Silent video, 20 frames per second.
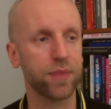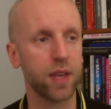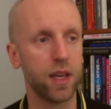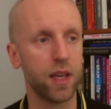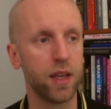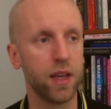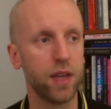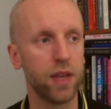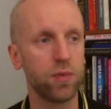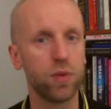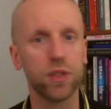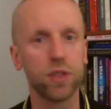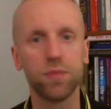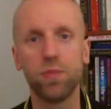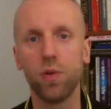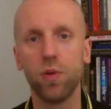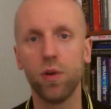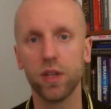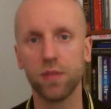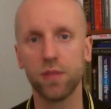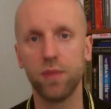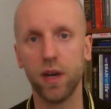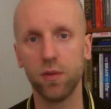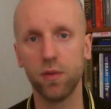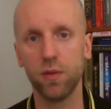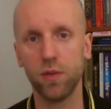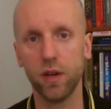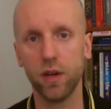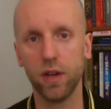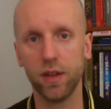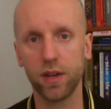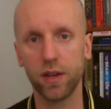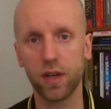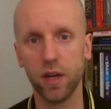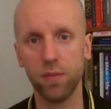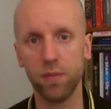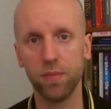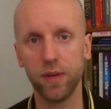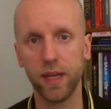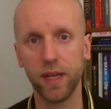it was bought by one other
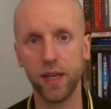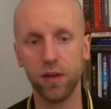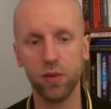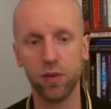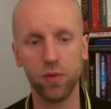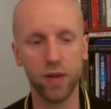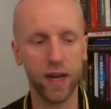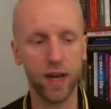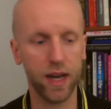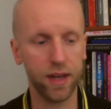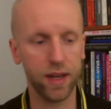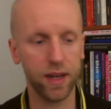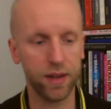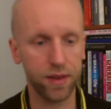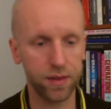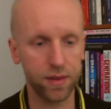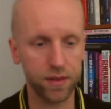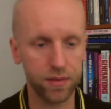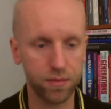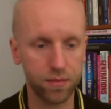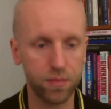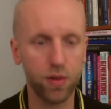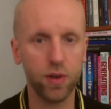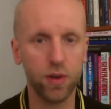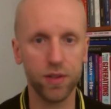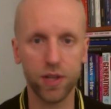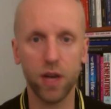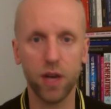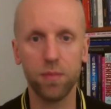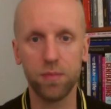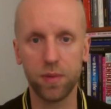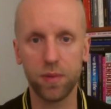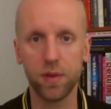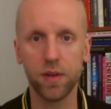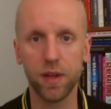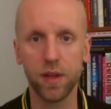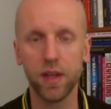company who had bought up